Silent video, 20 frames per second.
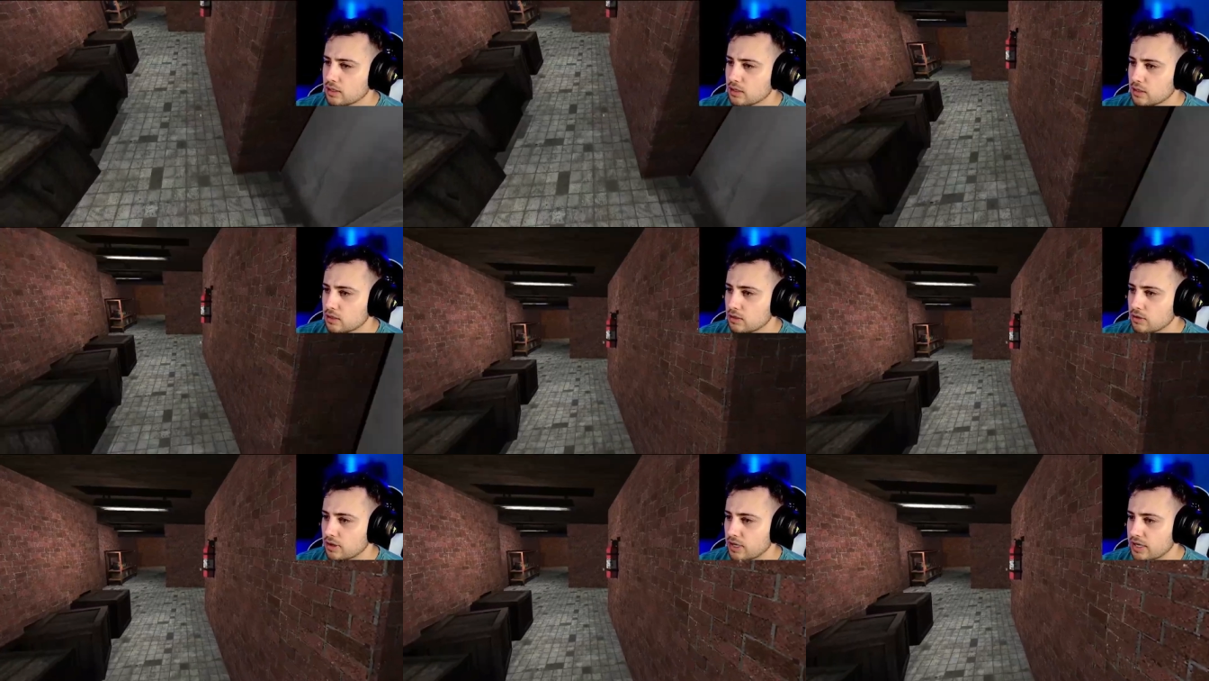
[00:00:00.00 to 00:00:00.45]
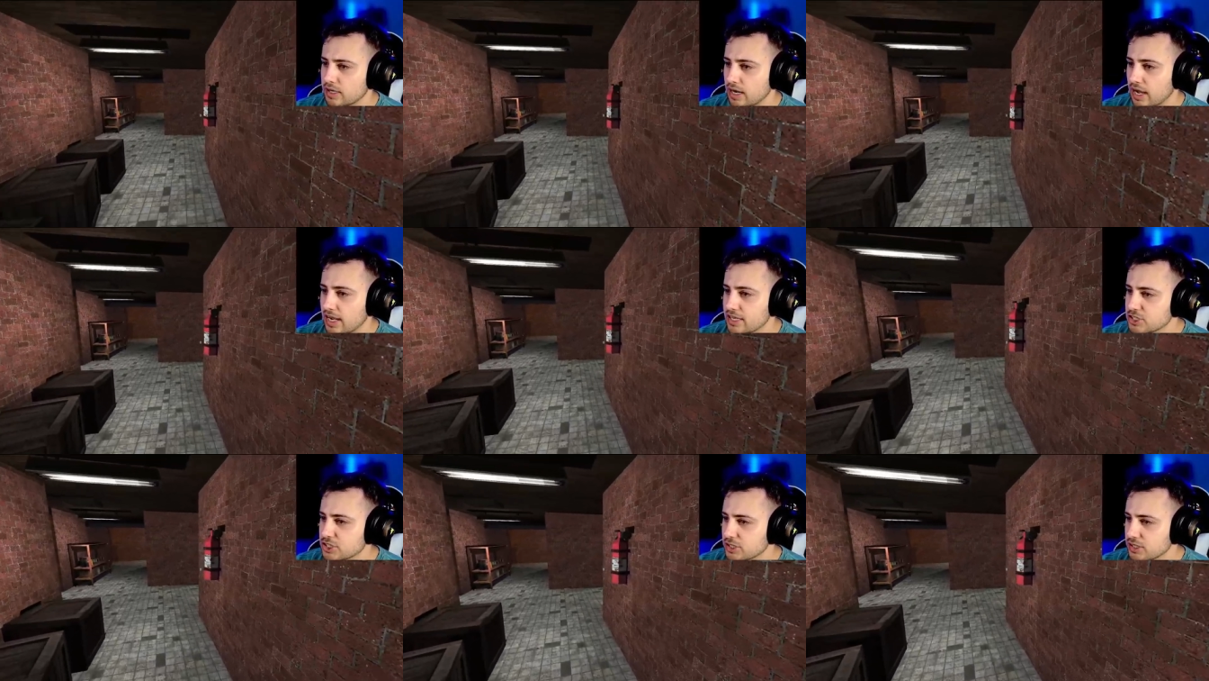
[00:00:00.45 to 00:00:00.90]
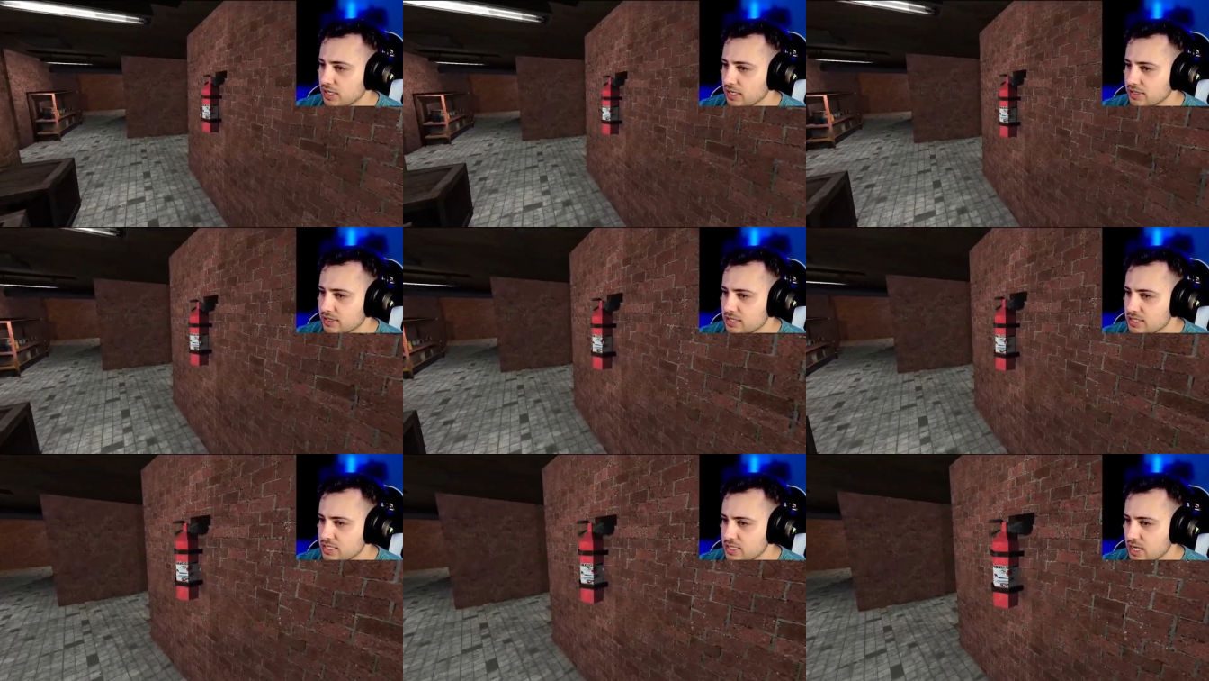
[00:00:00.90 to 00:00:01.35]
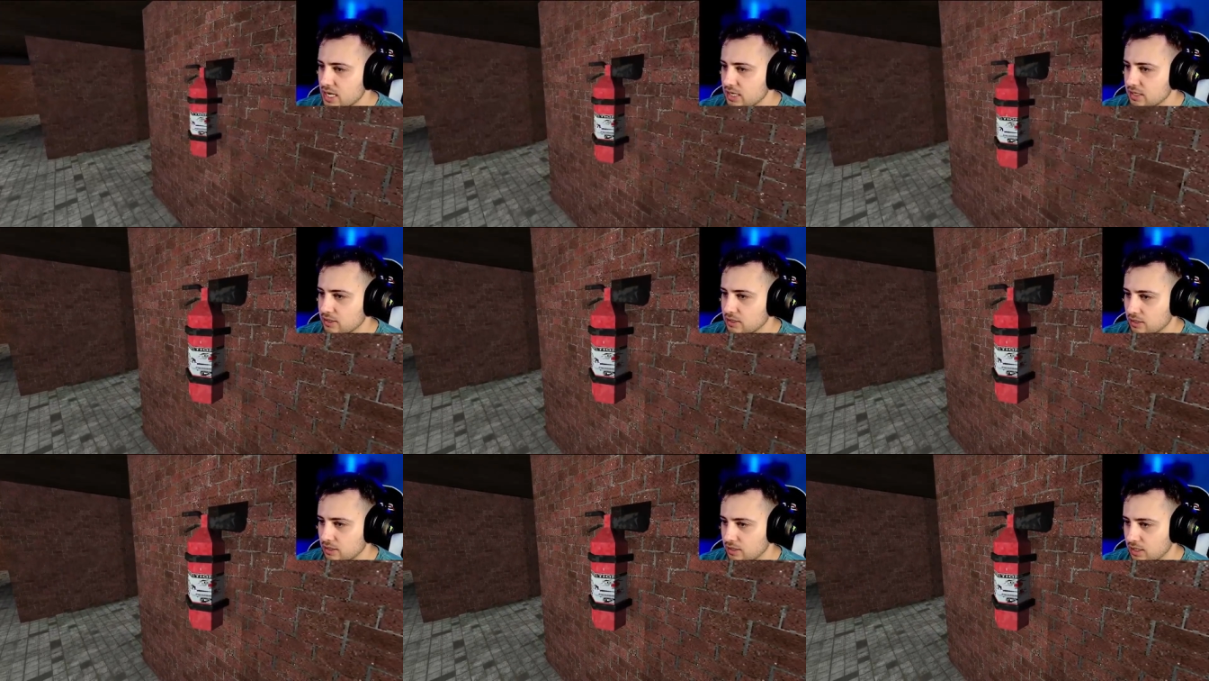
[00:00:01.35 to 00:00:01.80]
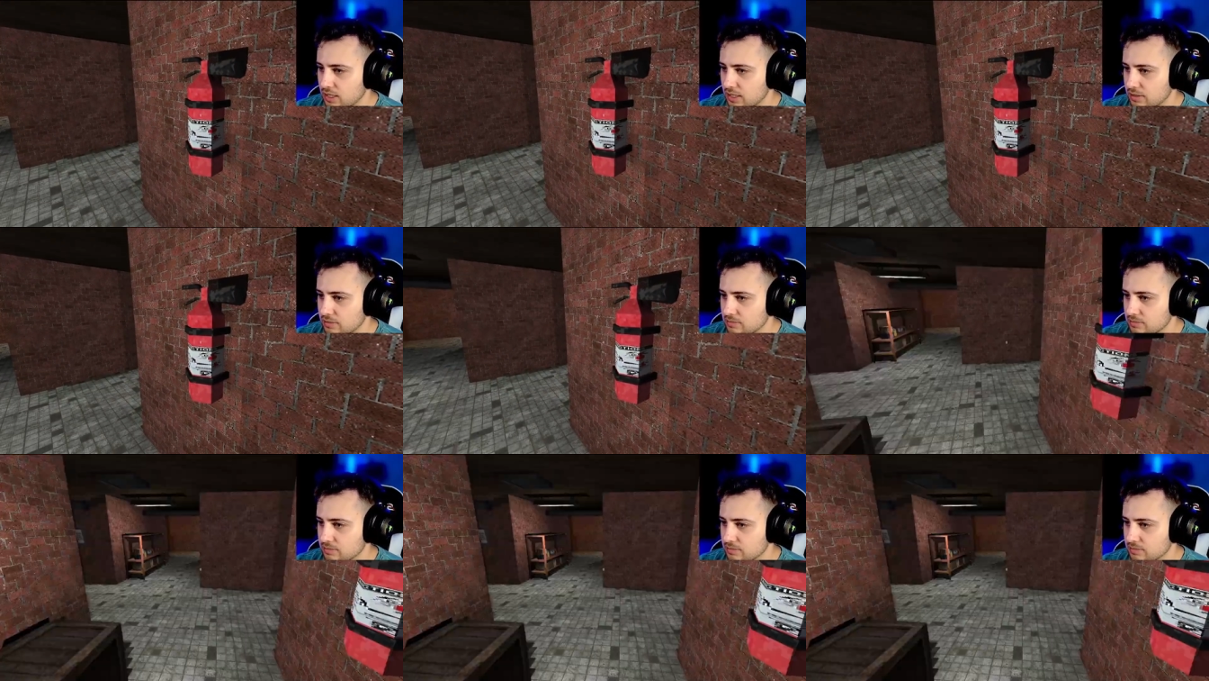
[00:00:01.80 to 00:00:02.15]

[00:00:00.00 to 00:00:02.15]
All right, I actually like this style a lot.